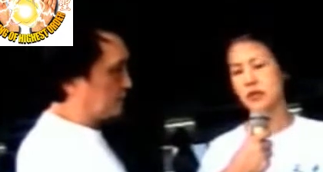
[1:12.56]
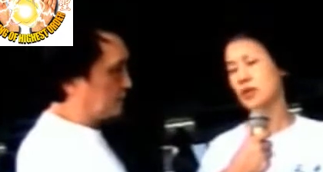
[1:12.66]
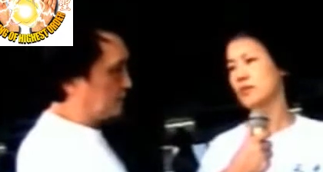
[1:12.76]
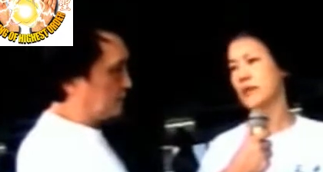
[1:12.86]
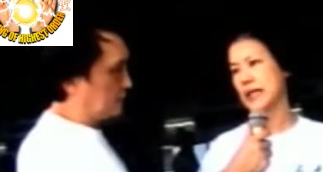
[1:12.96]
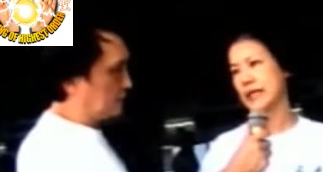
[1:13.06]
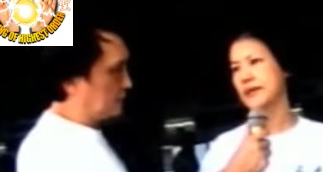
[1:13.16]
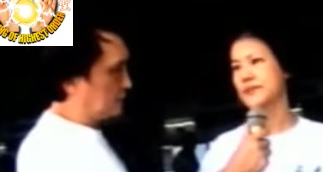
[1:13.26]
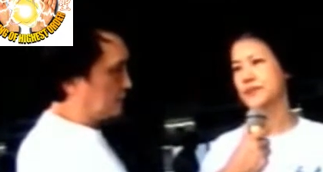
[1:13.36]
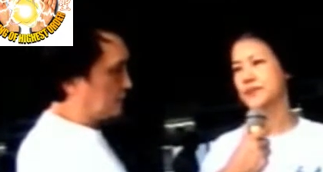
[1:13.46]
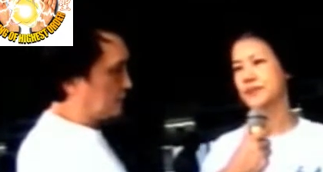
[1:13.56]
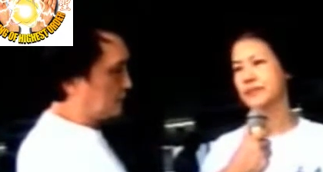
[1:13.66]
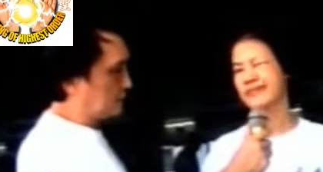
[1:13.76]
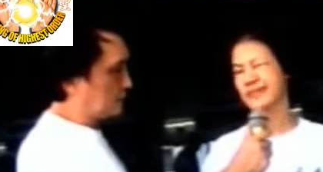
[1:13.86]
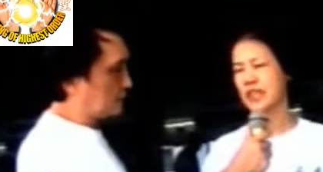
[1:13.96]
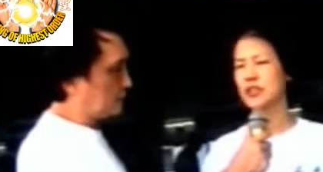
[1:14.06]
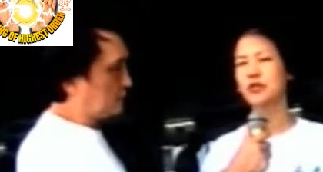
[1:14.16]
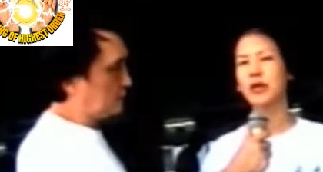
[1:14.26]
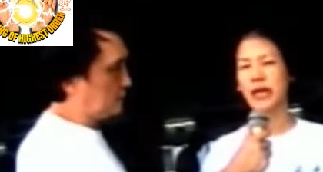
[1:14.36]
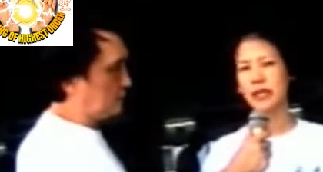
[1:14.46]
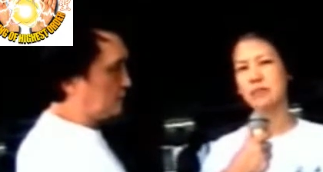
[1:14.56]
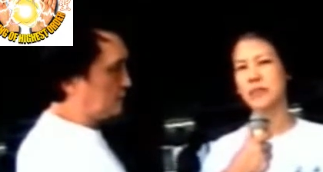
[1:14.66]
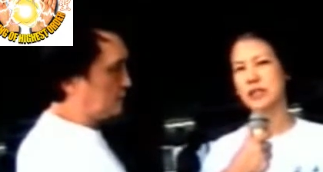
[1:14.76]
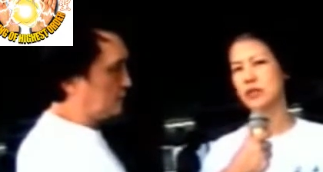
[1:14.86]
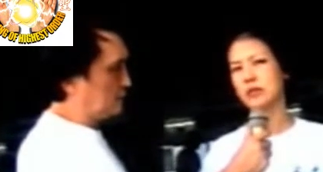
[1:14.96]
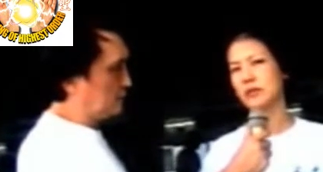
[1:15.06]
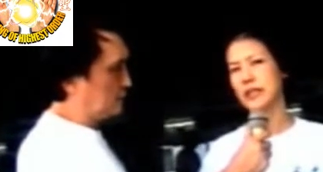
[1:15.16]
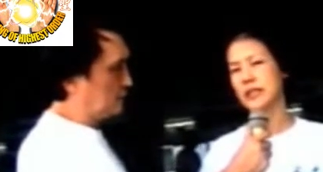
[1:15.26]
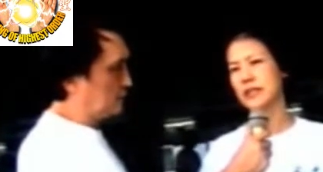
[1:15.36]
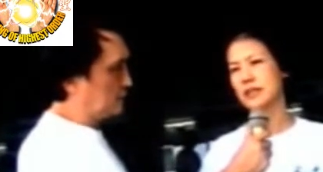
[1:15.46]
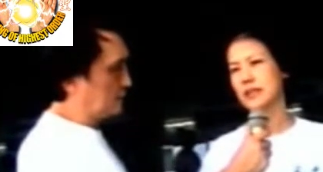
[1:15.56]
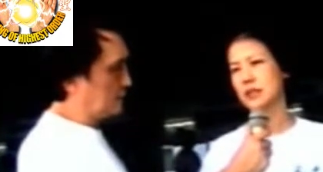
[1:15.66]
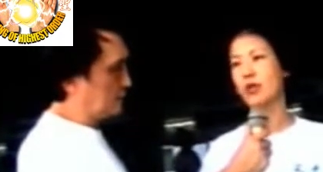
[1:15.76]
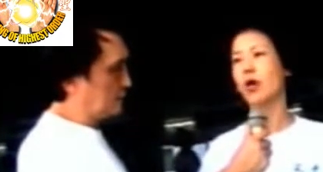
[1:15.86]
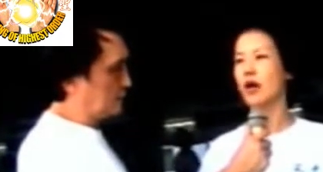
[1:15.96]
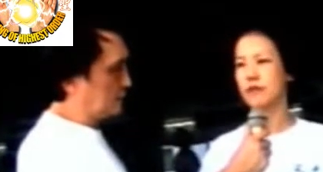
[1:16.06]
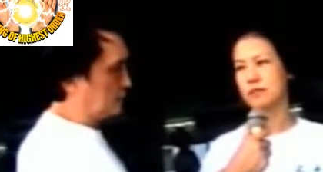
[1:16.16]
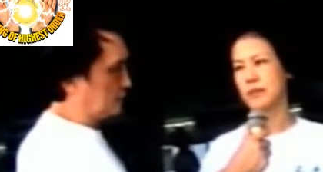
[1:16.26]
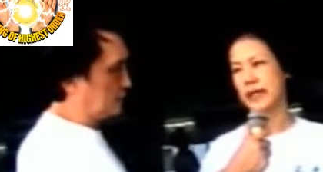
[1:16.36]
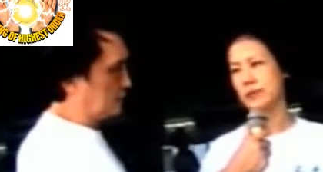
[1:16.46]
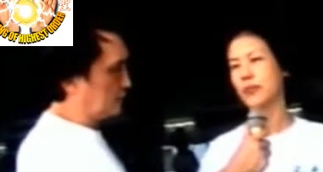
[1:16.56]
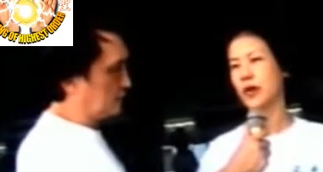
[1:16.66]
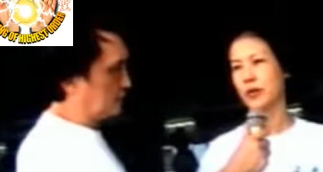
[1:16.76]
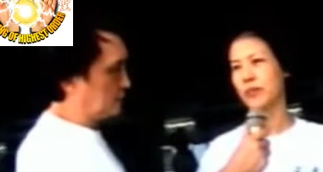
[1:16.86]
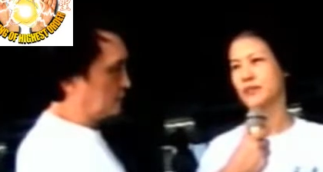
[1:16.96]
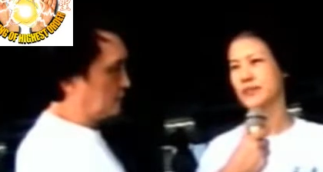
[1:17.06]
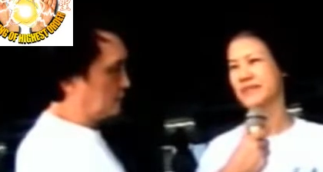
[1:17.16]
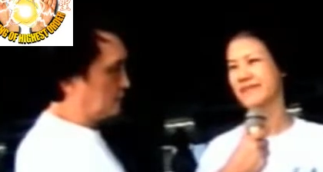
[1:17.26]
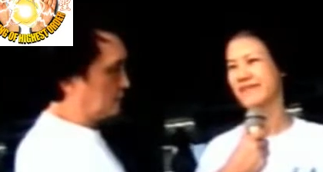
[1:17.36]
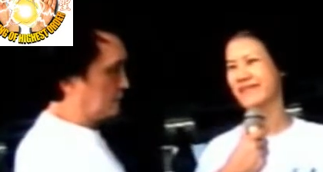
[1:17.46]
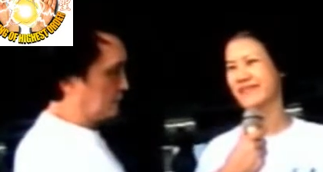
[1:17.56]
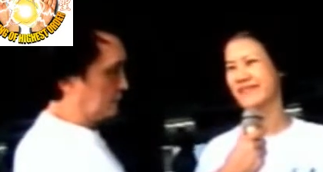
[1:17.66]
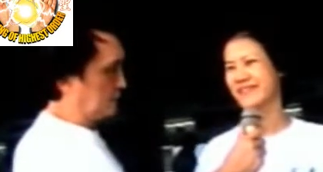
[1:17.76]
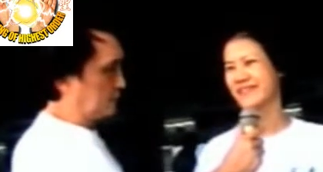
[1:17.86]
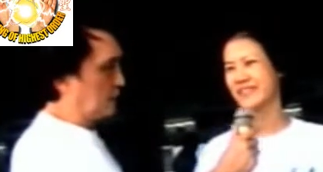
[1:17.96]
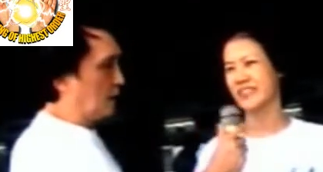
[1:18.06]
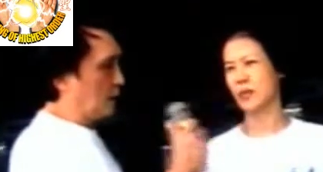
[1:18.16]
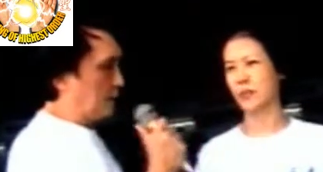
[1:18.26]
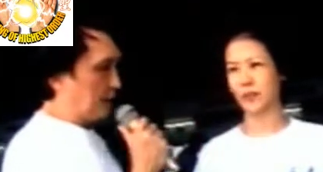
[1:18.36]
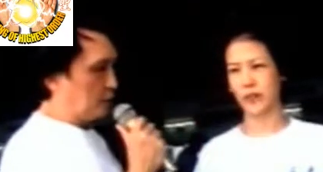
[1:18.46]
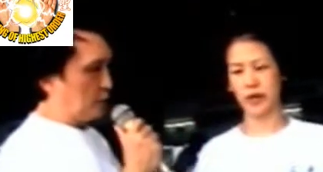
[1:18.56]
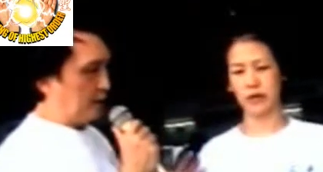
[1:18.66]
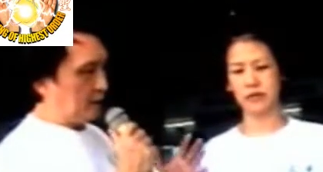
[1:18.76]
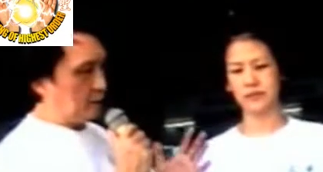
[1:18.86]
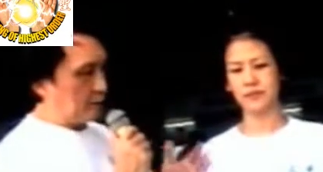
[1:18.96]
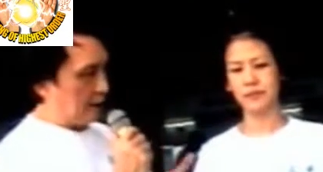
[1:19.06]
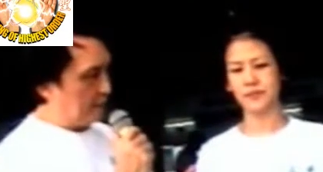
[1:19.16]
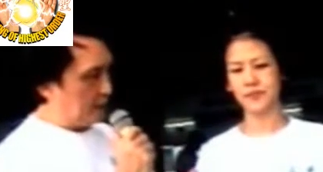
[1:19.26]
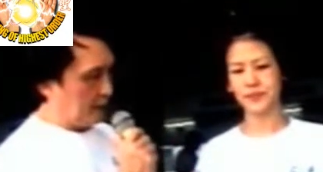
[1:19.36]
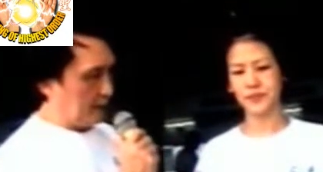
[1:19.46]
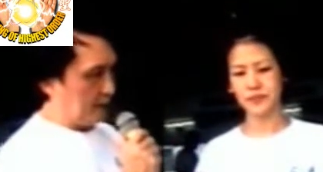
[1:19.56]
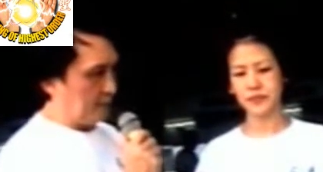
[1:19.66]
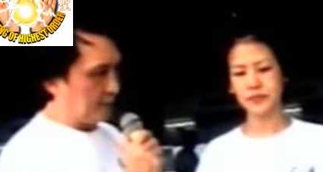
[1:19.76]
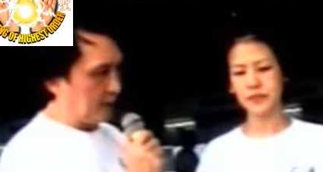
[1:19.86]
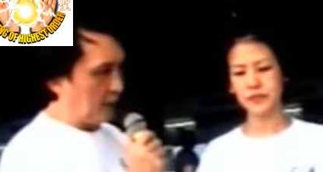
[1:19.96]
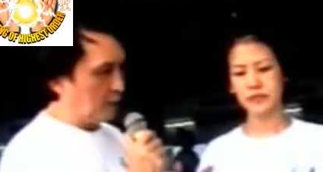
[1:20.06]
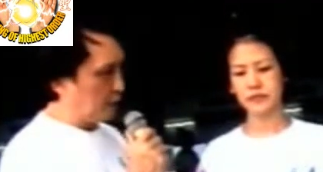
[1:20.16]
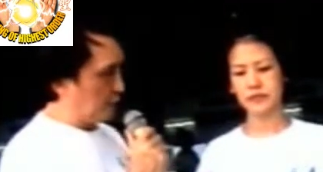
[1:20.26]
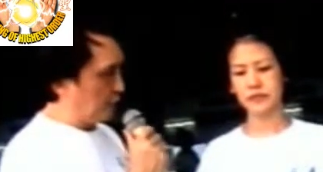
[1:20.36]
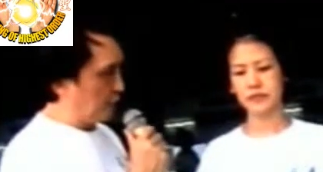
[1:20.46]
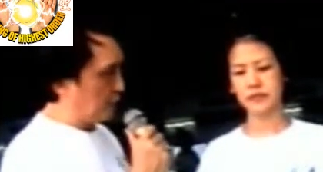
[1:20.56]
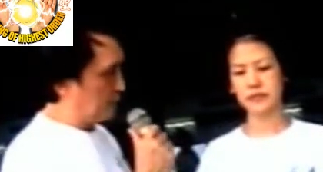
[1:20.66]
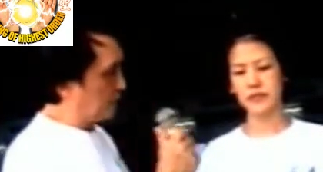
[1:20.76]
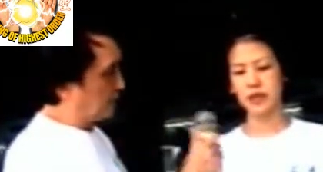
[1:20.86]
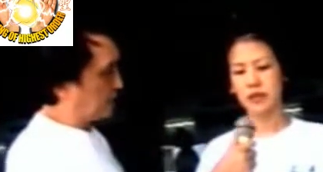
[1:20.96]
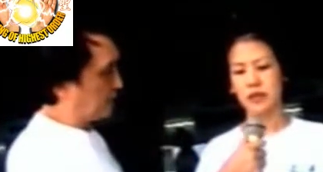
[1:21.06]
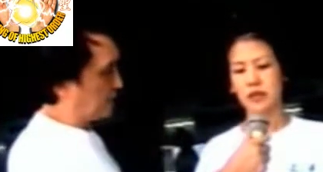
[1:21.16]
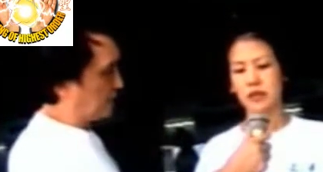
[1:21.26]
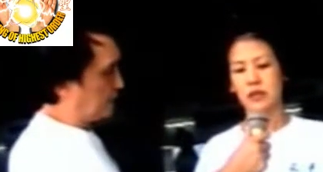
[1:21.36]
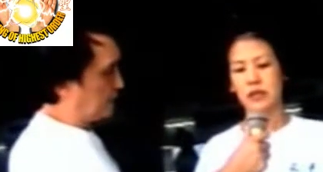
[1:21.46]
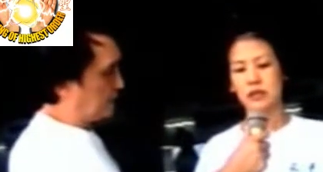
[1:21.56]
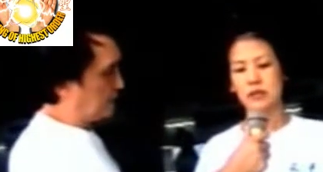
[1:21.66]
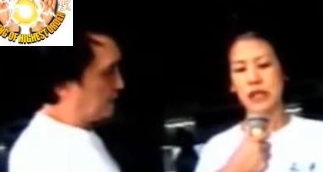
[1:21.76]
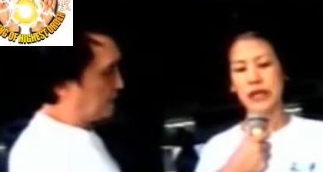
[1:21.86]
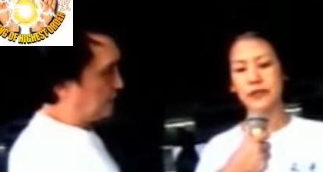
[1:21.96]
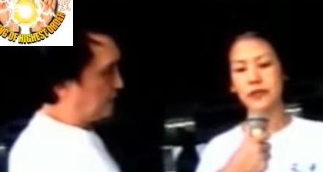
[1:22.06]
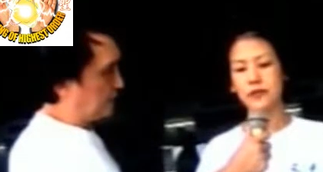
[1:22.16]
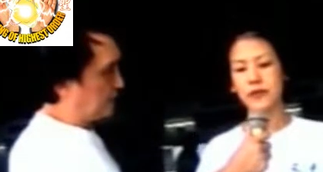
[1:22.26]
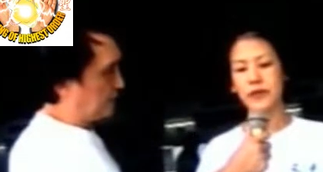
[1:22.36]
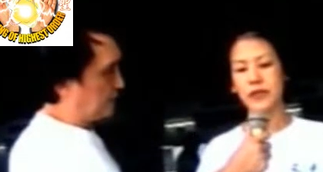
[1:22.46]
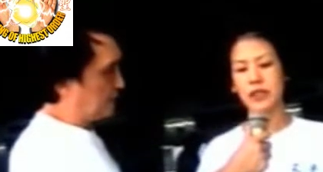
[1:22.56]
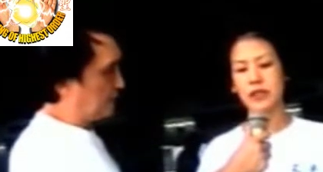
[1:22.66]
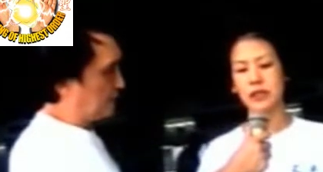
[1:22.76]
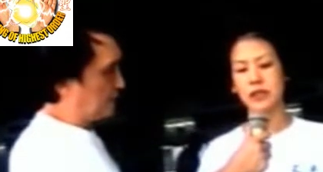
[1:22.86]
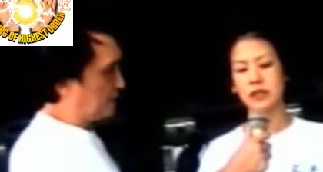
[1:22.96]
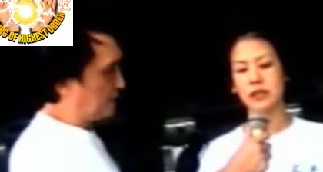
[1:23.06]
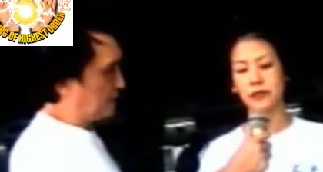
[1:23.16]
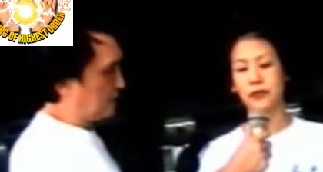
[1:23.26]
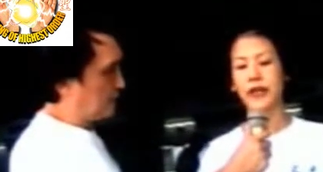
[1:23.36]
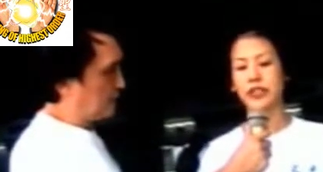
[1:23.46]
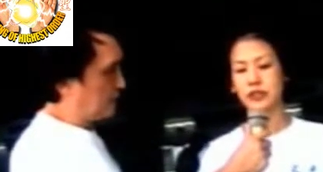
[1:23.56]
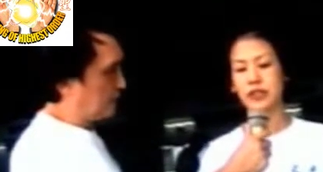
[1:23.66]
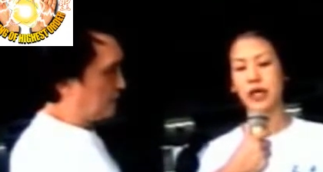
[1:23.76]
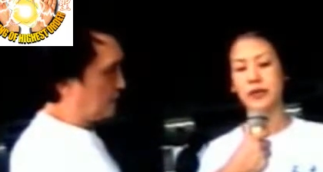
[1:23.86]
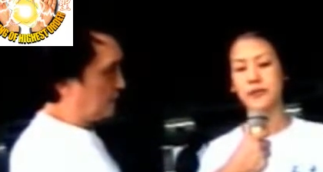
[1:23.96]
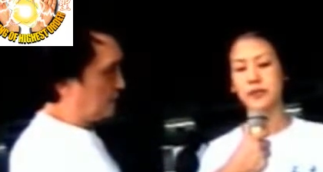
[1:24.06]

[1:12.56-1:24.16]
Speaker 1: not really. It do help, but not really go off my problems.
Speaker 2: But today you come here, how do you feel?
Speaker 1: uh, I feel very uh, fresh now.